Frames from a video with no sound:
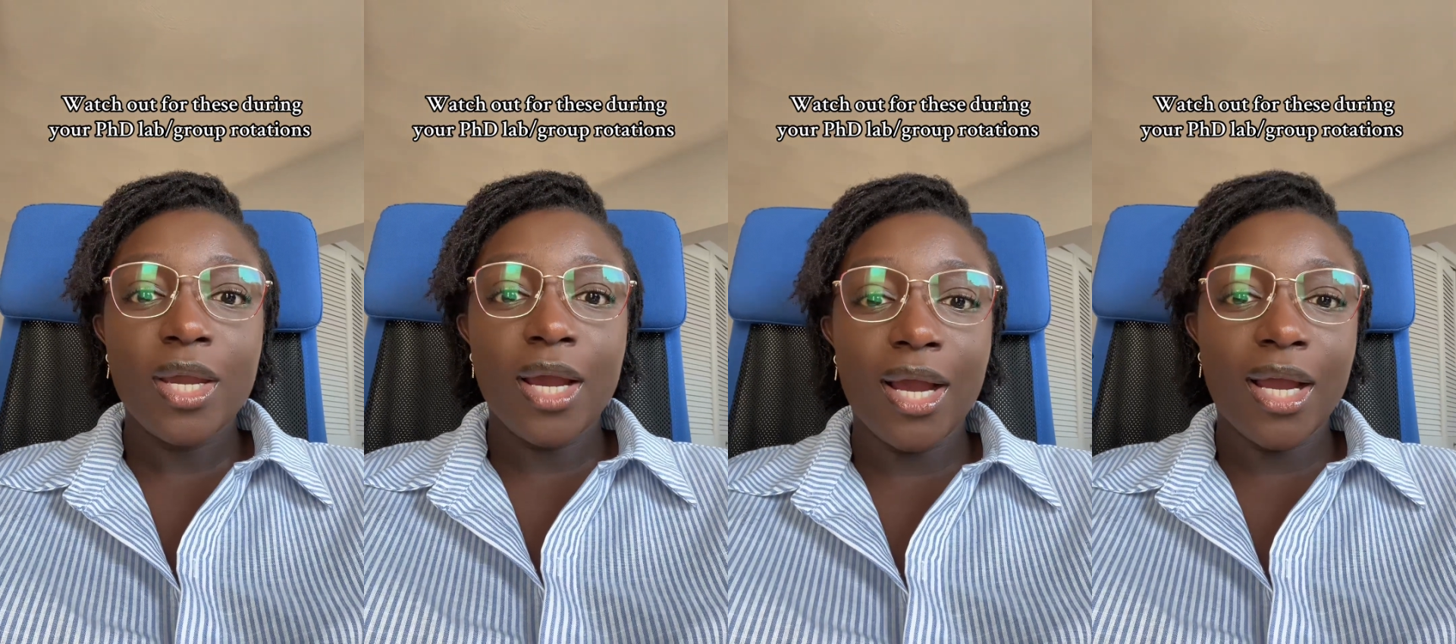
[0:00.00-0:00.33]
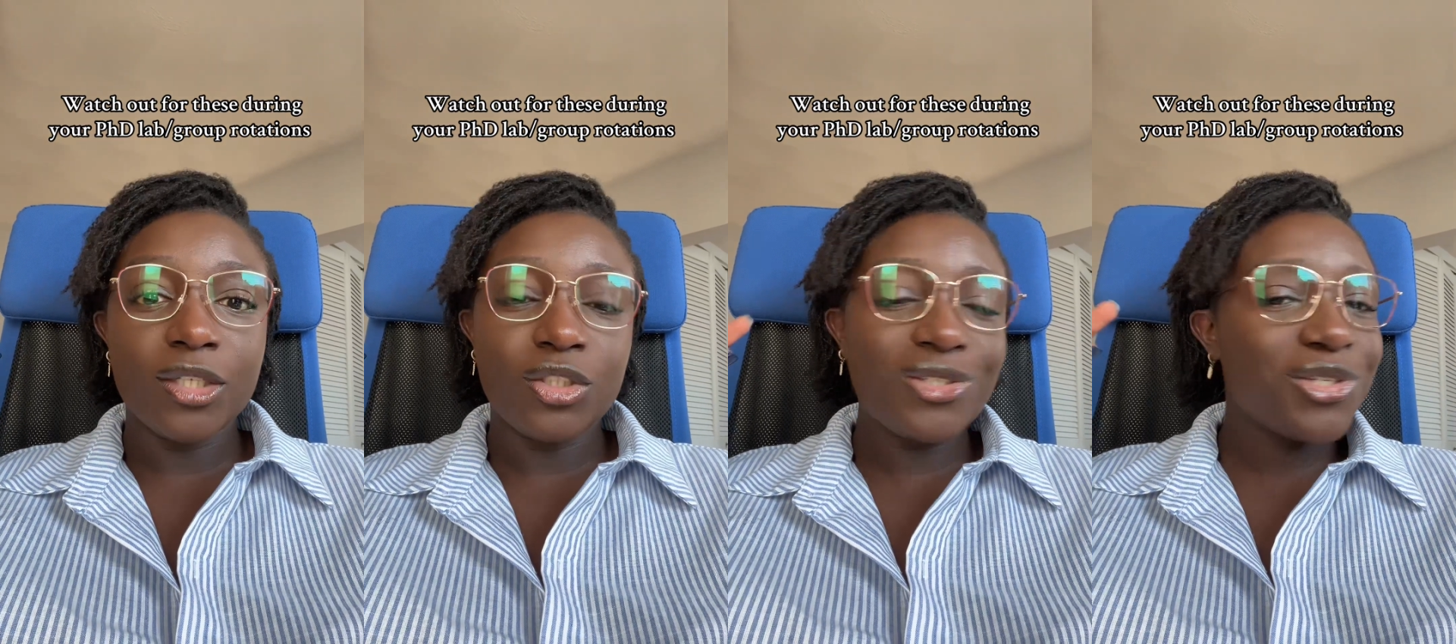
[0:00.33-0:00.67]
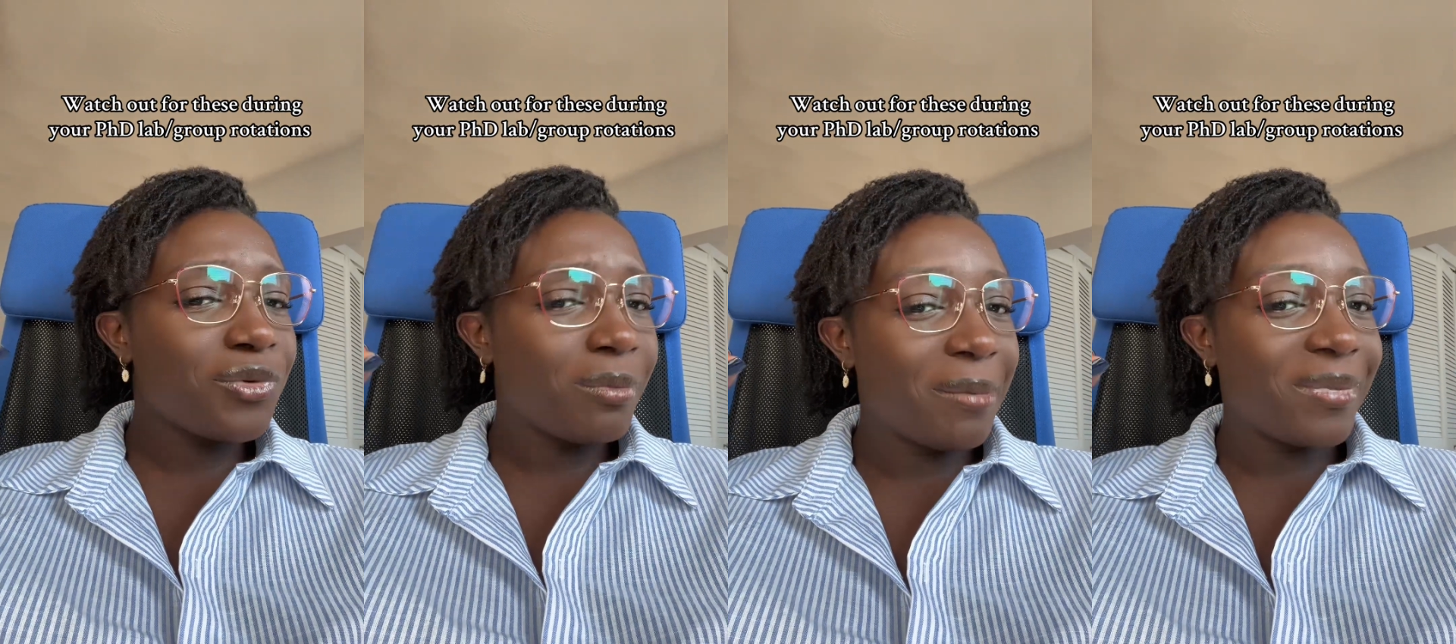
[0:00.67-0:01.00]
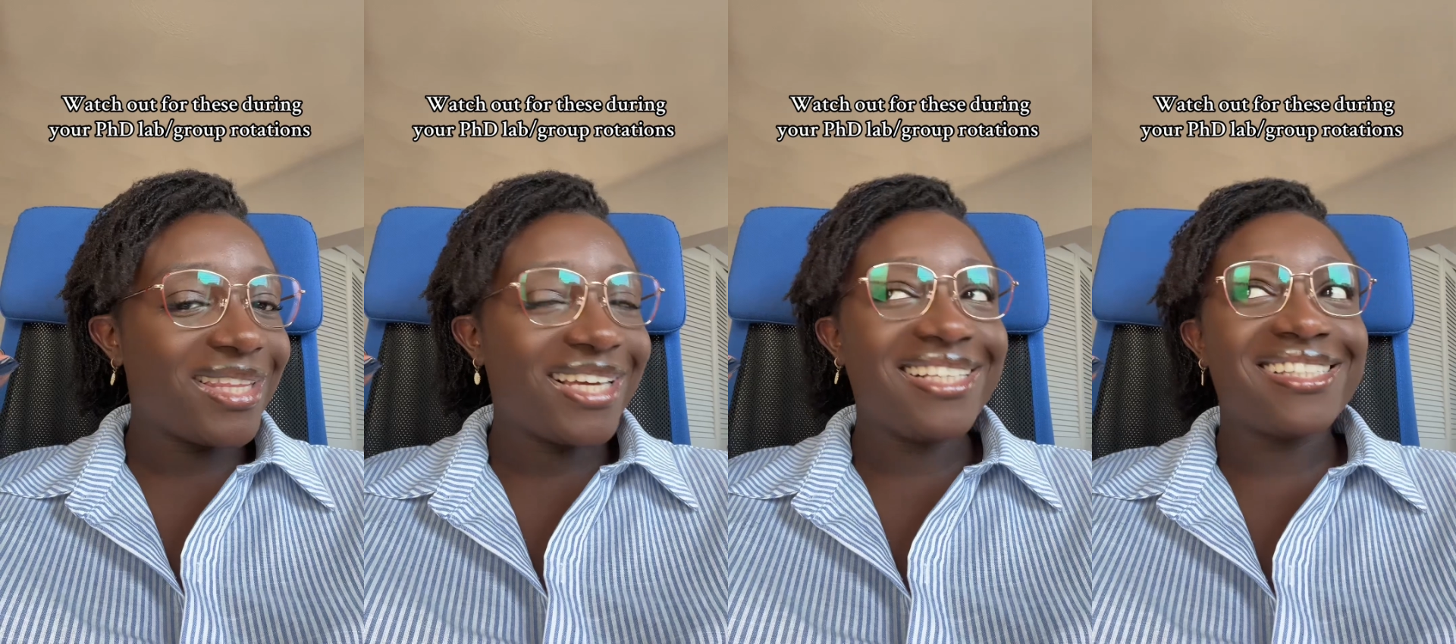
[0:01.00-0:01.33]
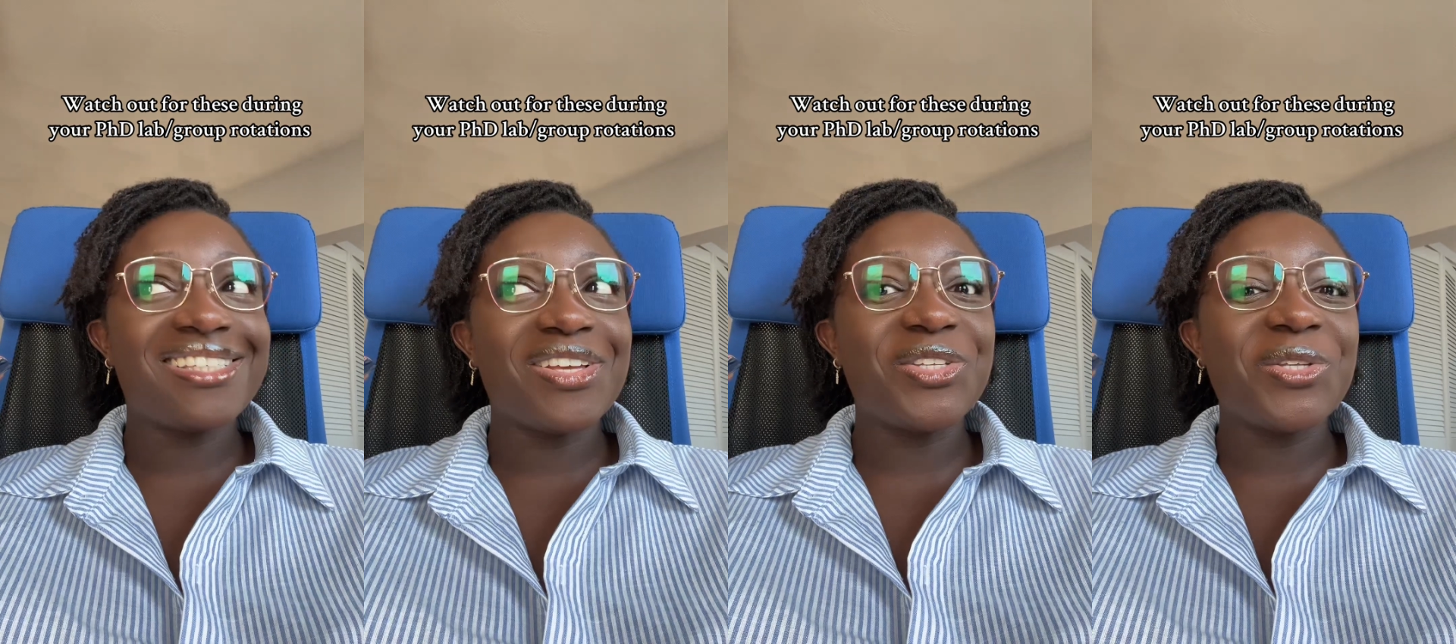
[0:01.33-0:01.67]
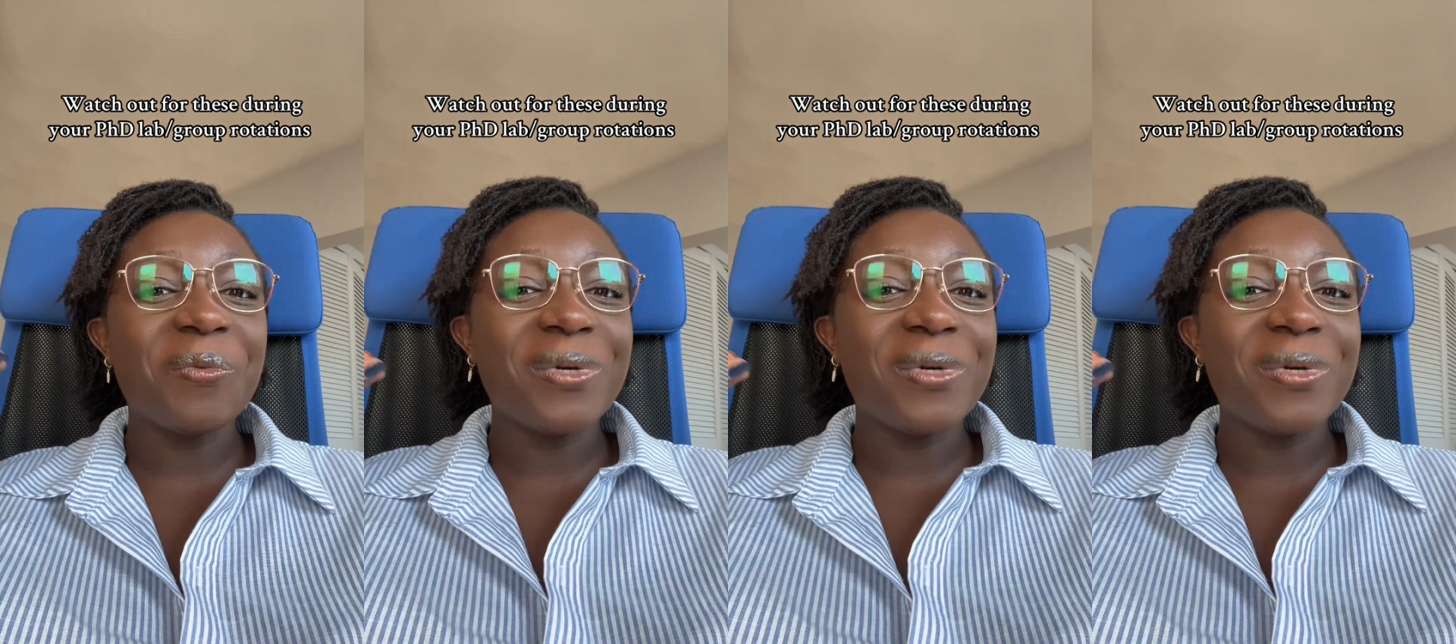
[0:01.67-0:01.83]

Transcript: And just remember that it's so